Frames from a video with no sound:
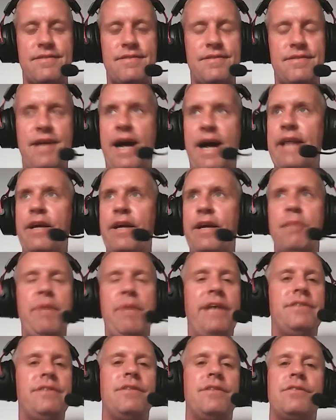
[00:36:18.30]
Thailand
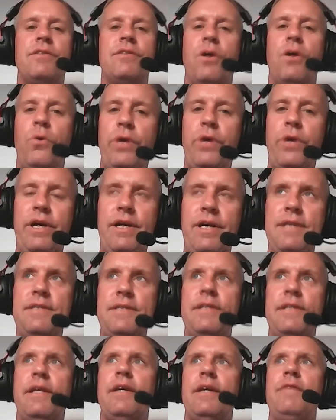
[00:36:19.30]
makes it so
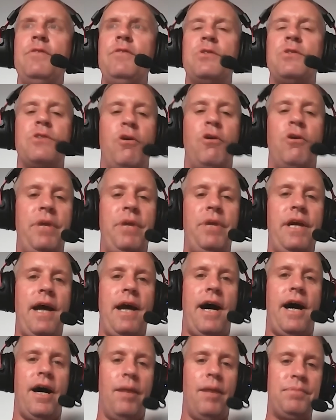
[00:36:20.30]
easy. They give you so many
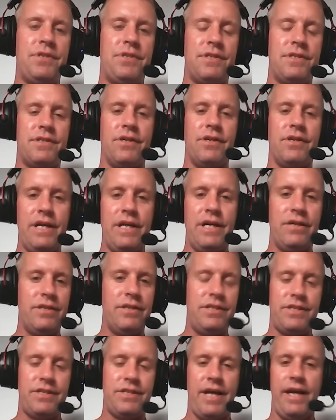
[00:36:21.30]
options to legally
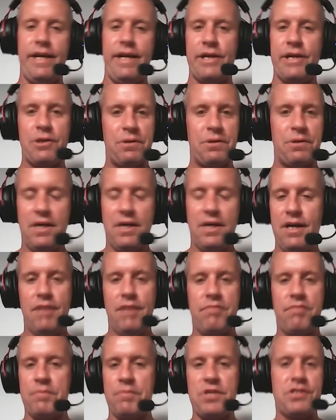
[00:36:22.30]
stay here
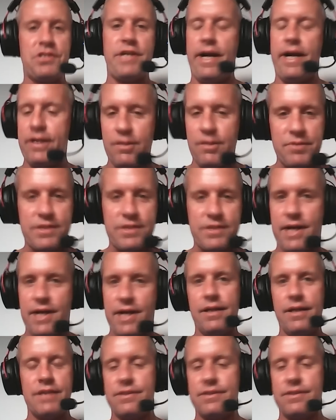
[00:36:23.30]
from just signing up to Thai
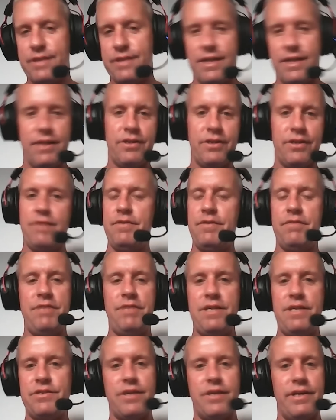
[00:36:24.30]
lessons. Again, they'll give you a
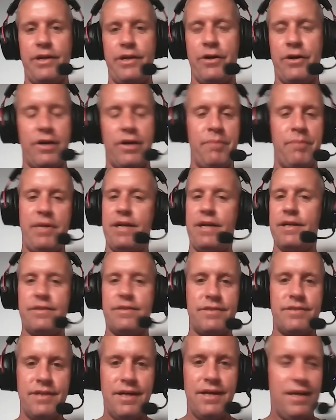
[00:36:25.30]
visa. You know what I mean?
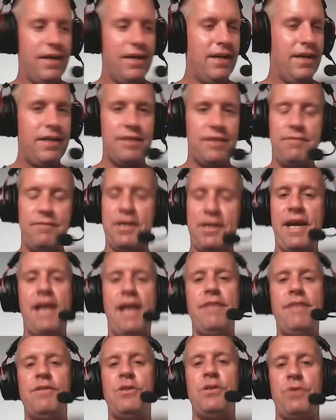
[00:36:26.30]
It's if you can't
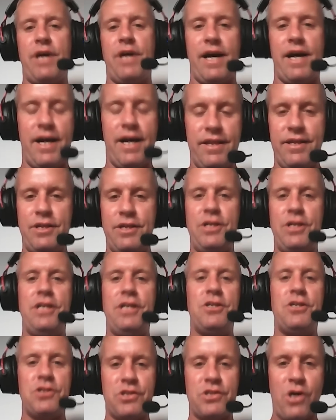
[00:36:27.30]
even do that, then you need
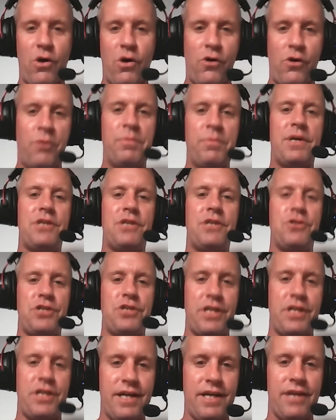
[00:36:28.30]
to just go home and get your
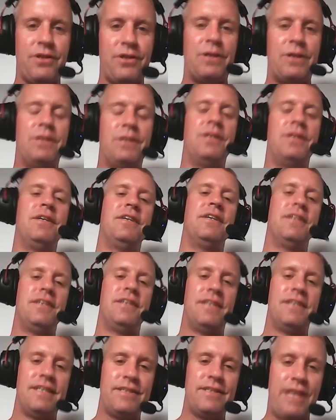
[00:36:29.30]
shit together
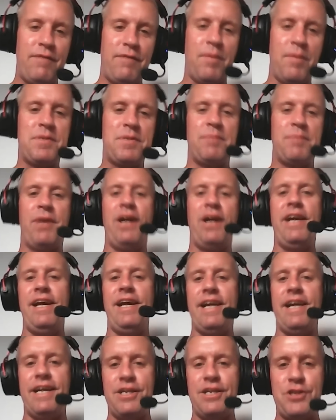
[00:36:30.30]
save up some money,
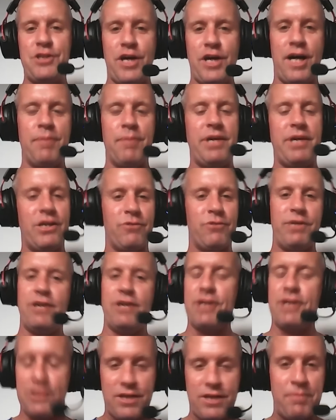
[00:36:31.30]
get a job, get a career,
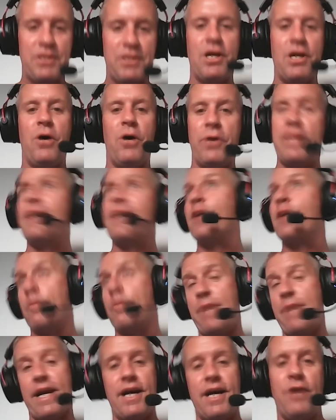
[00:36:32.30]
get something going, and then come
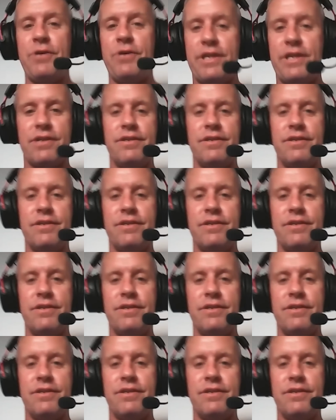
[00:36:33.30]
back out here.